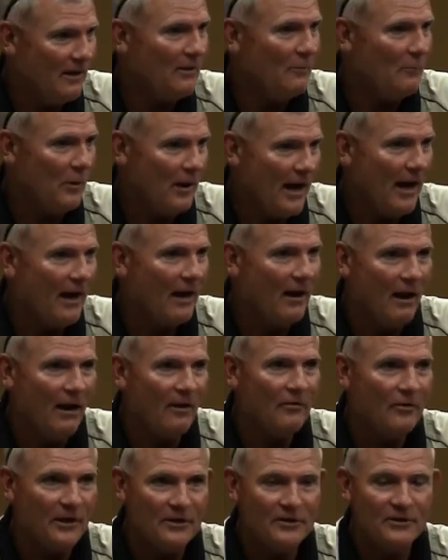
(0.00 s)
We had a lot
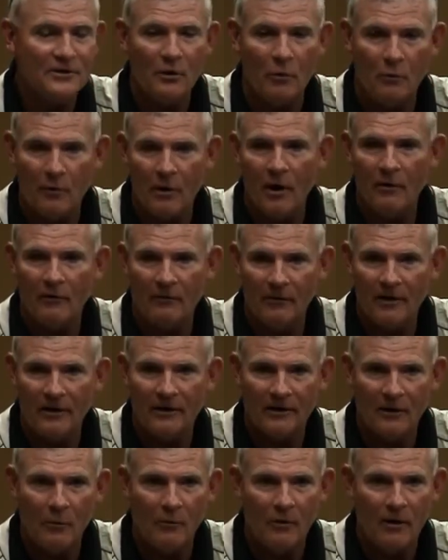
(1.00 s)
of things to go in
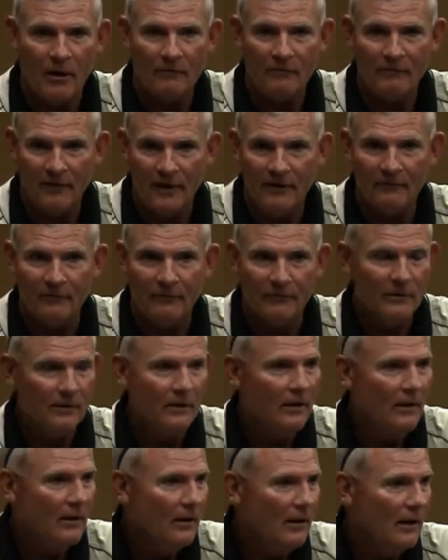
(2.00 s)
our favor.
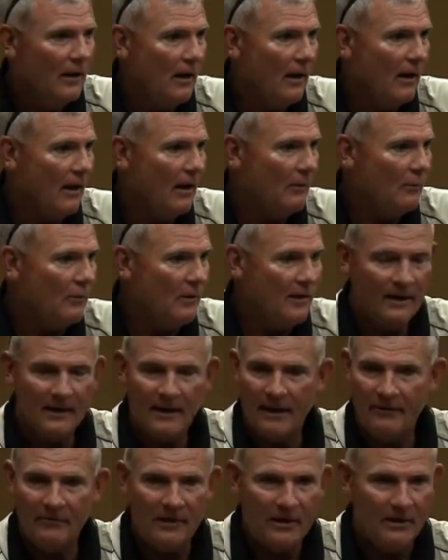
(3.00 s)
We didn't
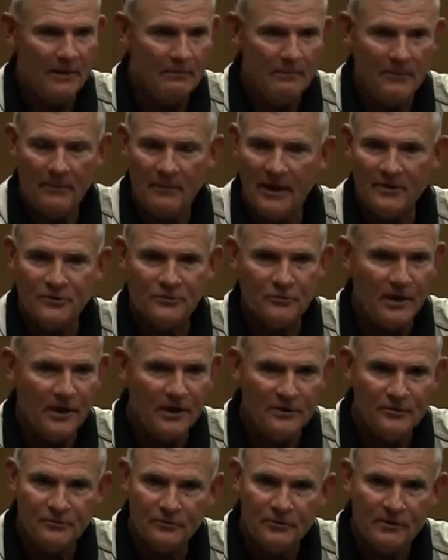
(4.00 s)
have any major
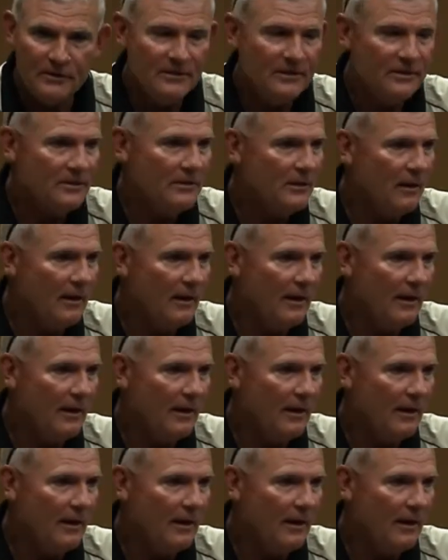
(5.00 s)
injuries.